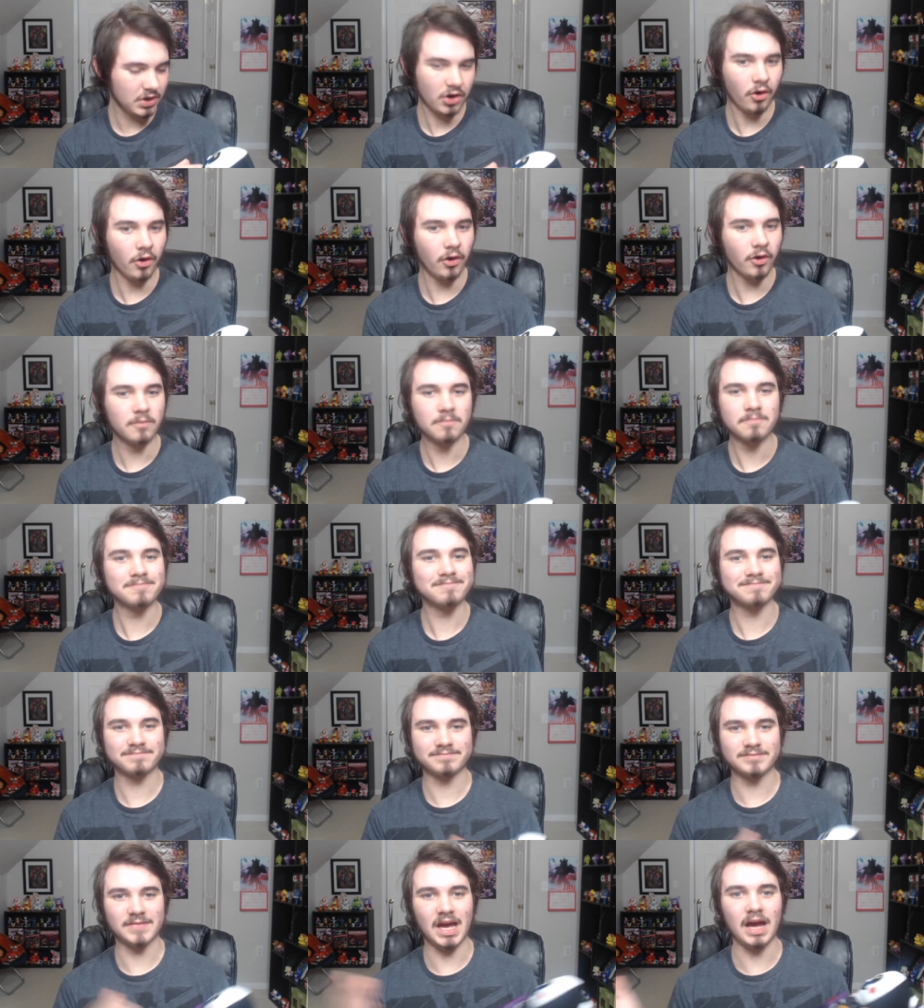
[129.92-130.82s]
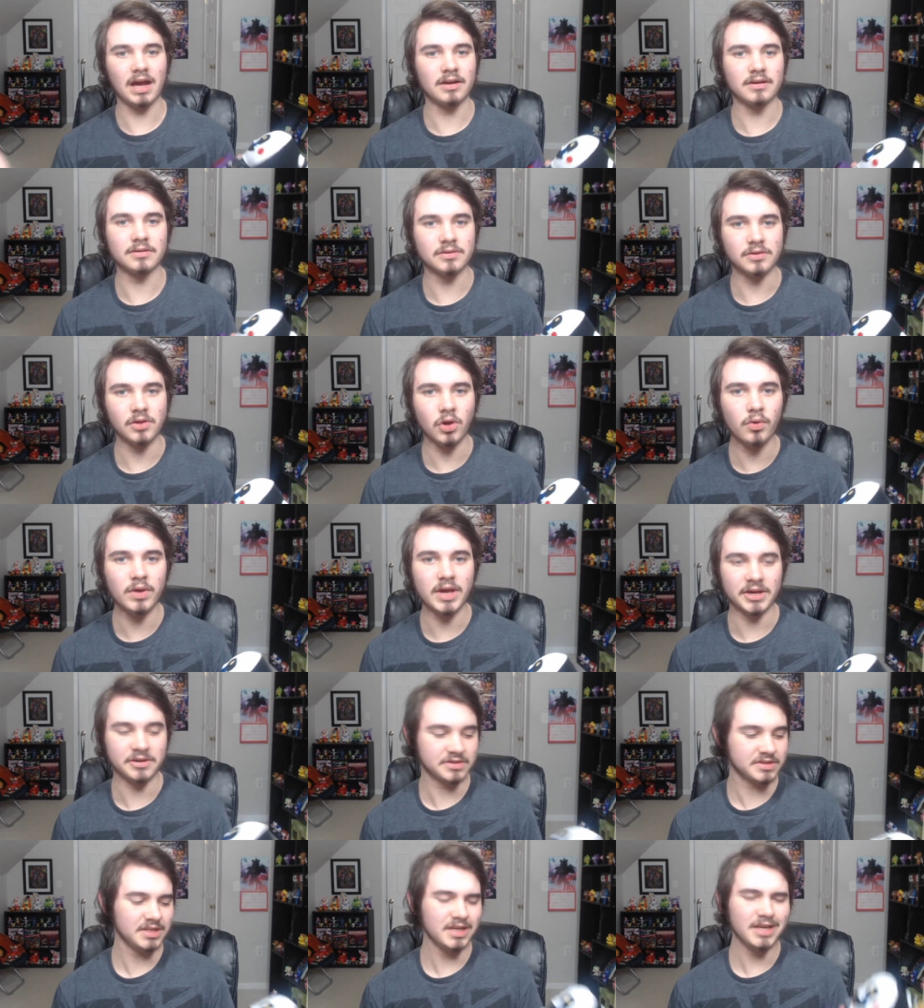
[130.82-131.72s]
her, ah, who
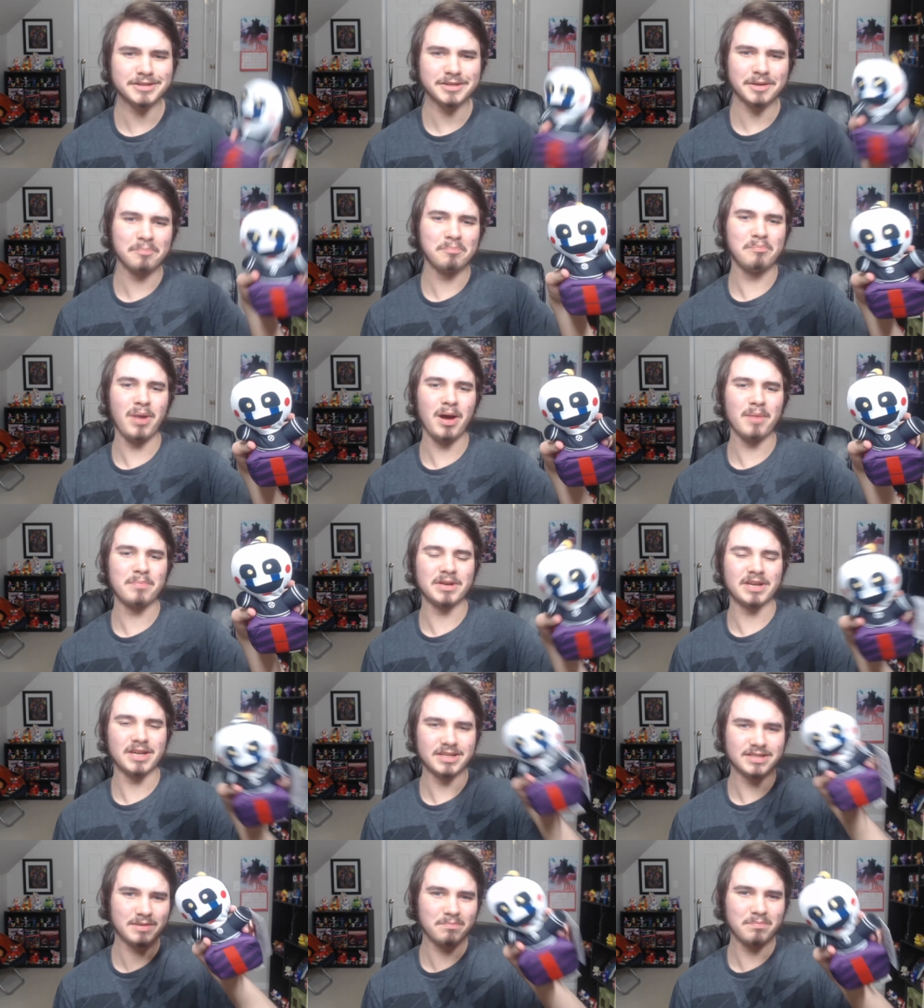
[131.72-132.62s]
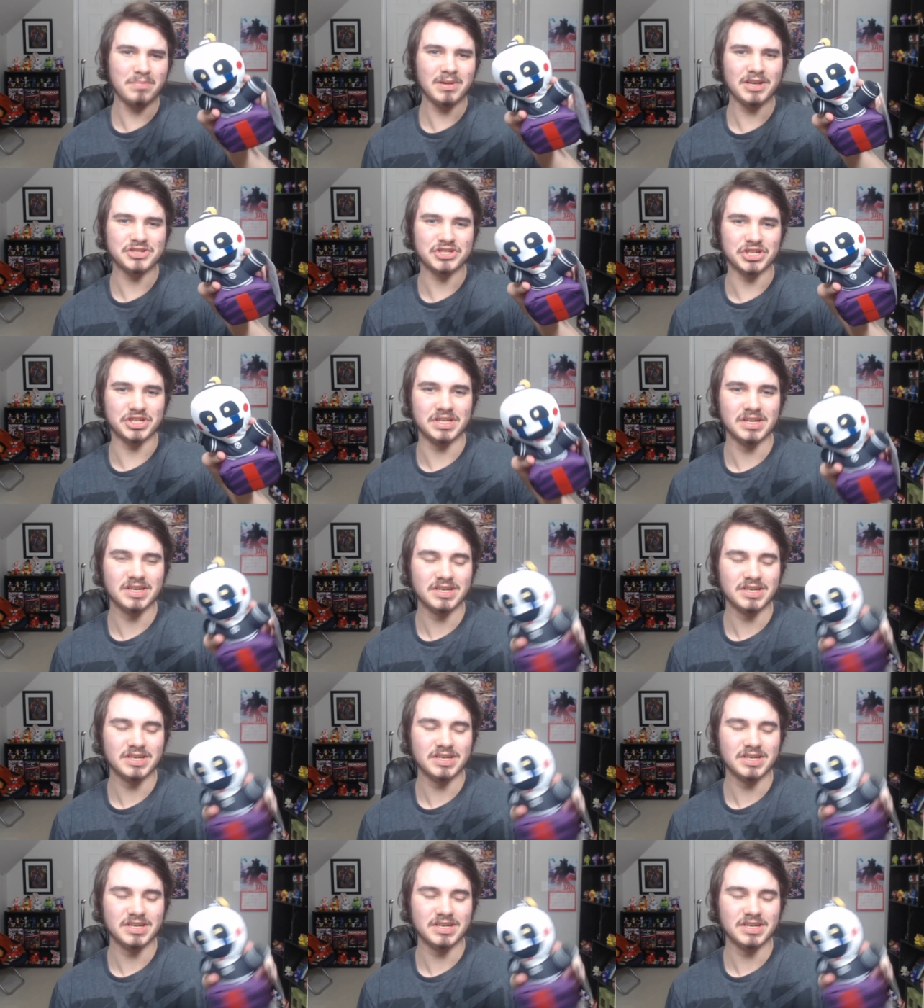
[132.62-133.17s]
cares? It's a puppet, it's a plushie.